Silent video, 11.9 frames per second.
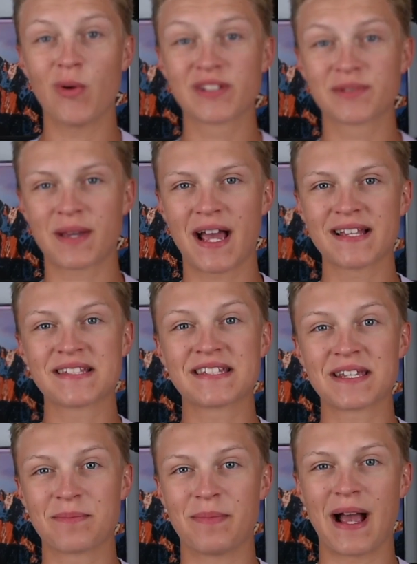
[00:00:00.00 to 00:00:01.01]
what is up guys, it's
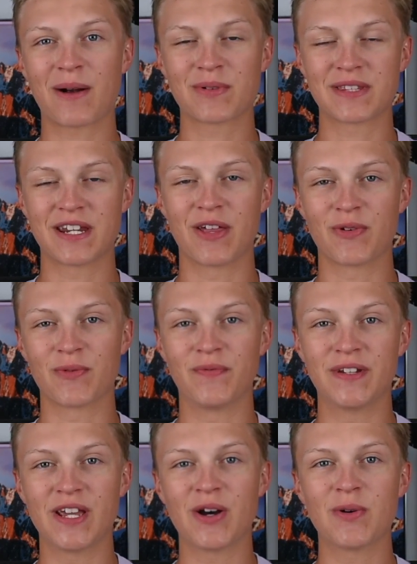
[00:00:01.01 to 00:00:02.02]
Nick back with another
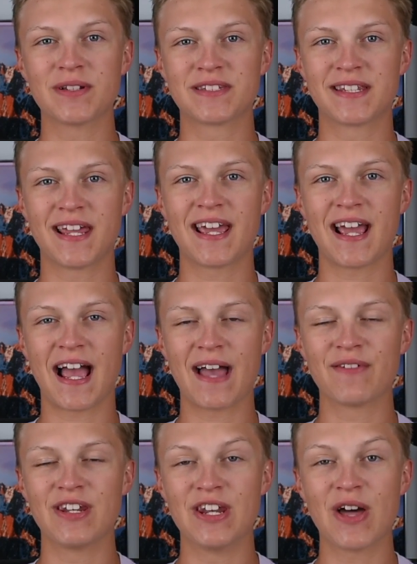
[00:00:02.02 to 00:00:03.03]
video, and today I have
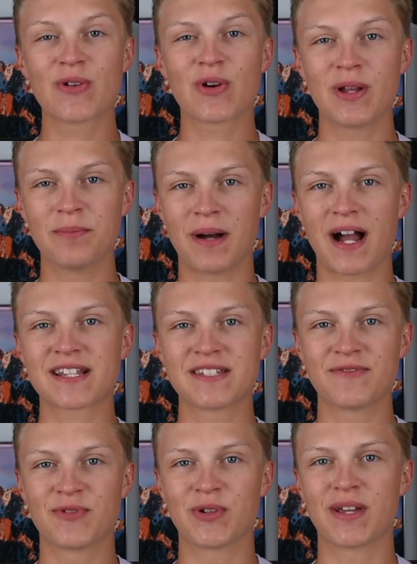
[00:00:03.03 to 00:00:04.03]
another
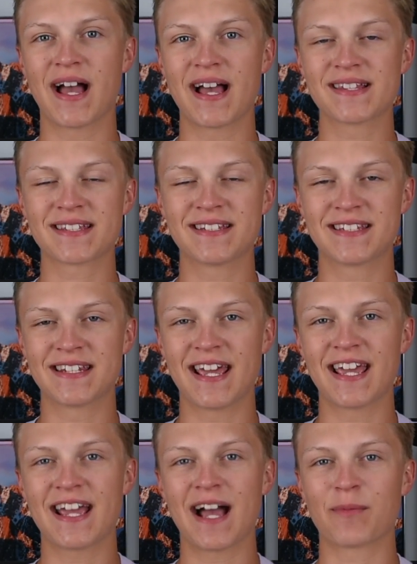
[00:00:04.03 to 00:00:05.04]
unboxing for you guys, and
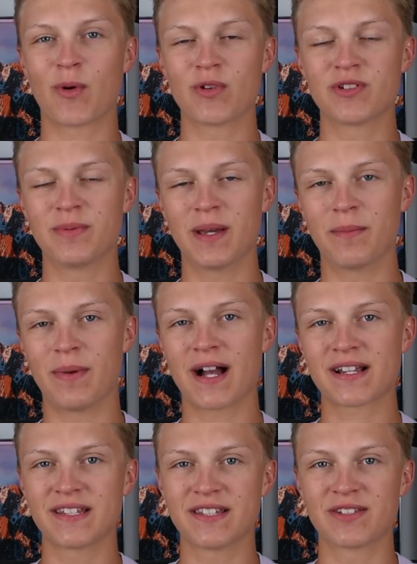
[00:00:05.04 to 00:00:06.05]
today I'm going to be
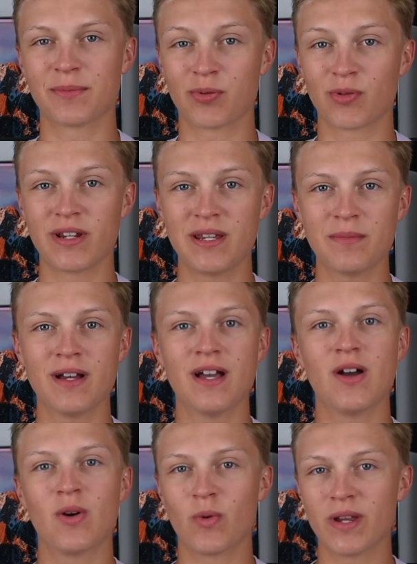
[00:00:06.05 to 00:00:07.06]
unboxing Supreme
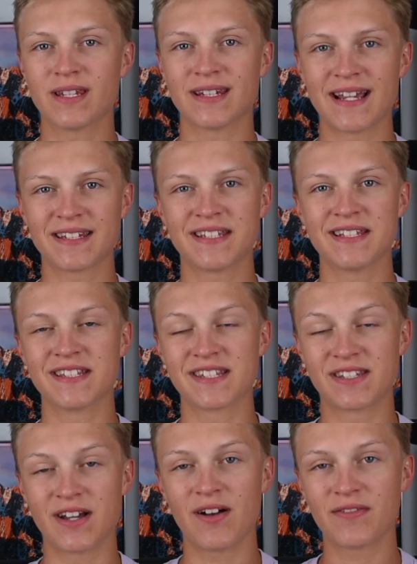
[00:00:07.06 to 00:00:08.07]
Week 19
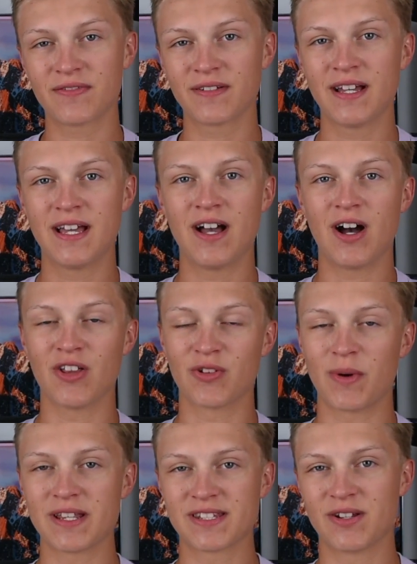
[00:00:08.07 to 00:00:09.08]
stuff,
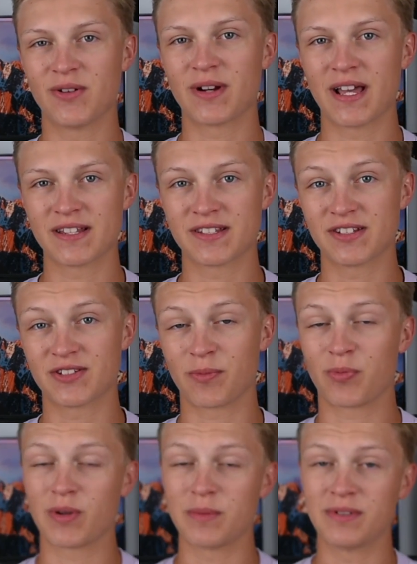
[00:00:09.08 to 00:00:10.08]
otherwise known as the
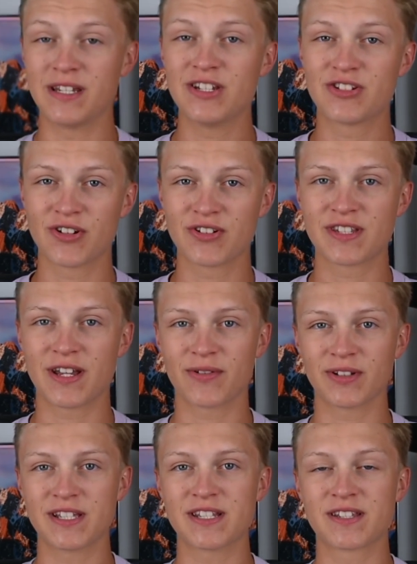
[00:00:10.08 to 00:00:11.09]
Supreme t-shirts that
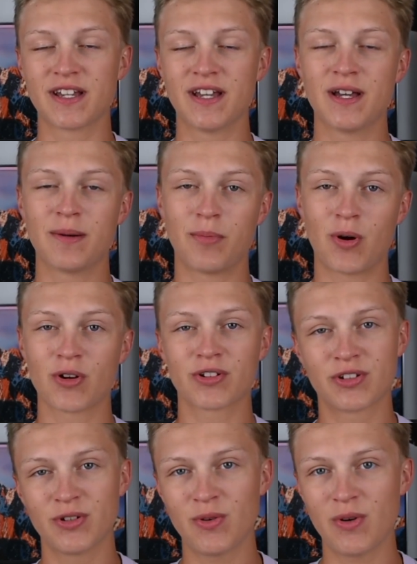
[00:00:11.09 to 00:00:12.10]
released part
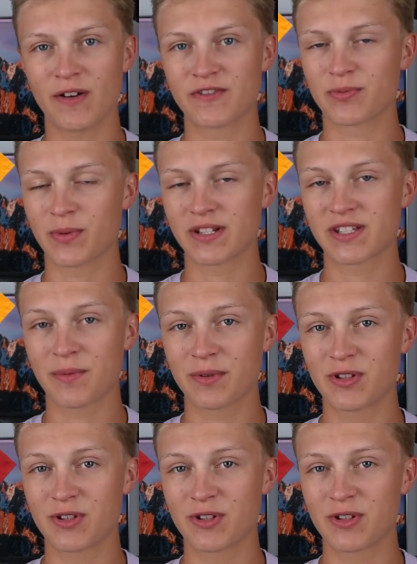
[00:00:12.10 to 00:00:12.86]
2 of Spring Summer